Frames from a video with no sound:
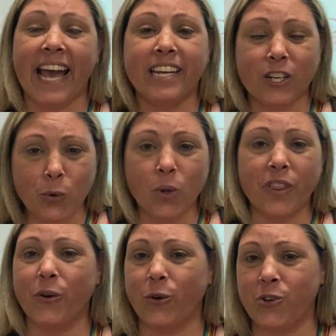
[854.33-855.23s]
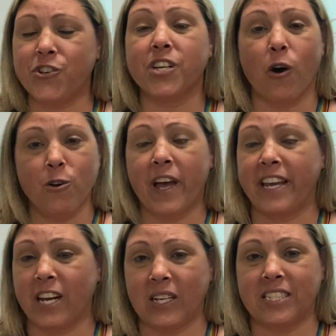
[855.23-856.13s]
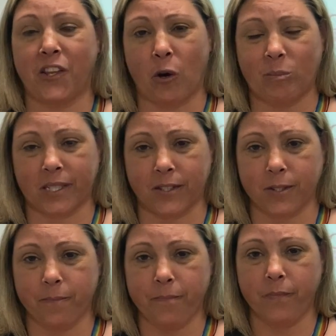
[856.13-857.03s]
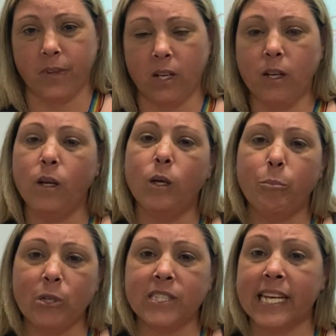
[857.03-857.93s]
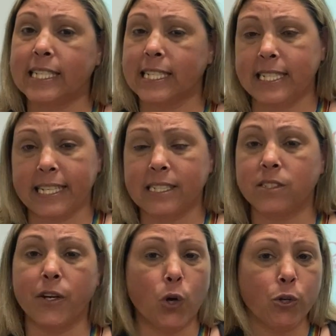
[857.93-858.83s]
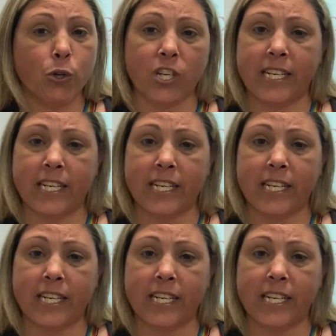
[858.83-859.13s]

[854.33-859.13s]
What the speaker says: and ignore the urge to overanalyse the options. Personality tests are not usually